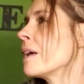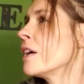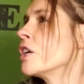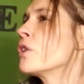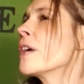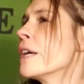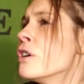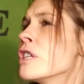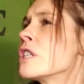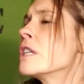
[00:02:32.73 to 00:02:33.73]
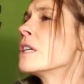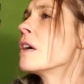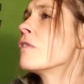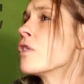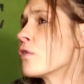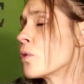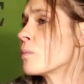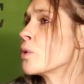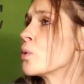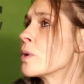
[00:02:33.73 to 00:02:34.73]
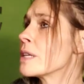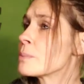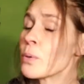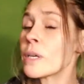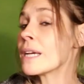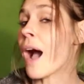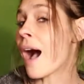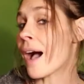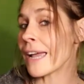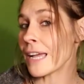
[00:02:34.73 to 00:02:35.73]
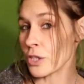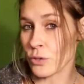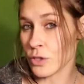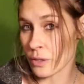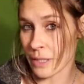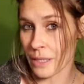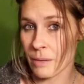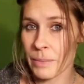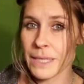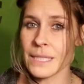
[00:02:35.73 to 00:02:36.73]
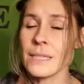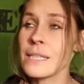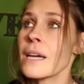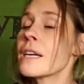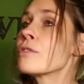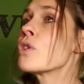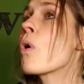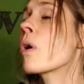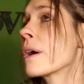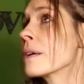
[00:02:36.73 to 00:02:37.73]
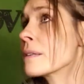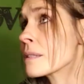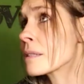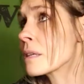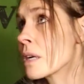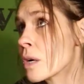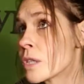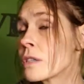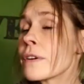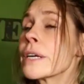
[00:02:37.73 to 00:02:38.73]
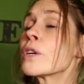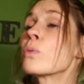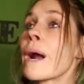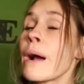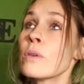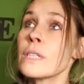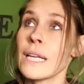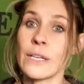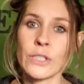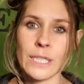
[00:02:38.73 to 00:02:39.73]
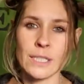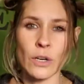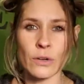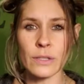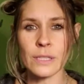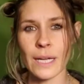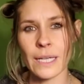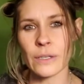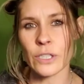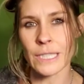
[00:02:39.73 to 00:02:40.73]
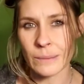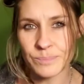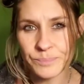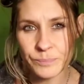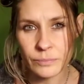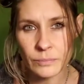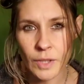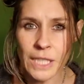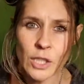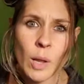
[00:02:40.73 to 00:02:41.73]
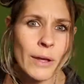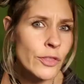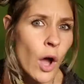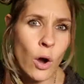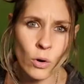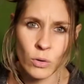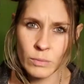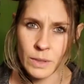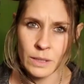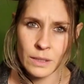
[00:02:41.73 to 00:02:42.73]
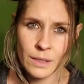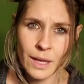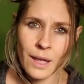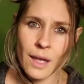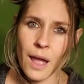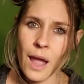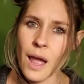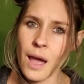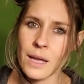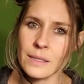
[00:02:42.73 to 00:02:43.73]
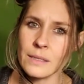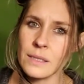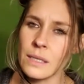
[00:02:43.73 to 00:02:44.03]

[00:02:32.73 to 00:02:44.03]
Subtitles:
the energy of the full moon is pretty high usually, but it's in the sign of Taurus, which is a very grounded energy. It's an earth sign energy. It's all about the home and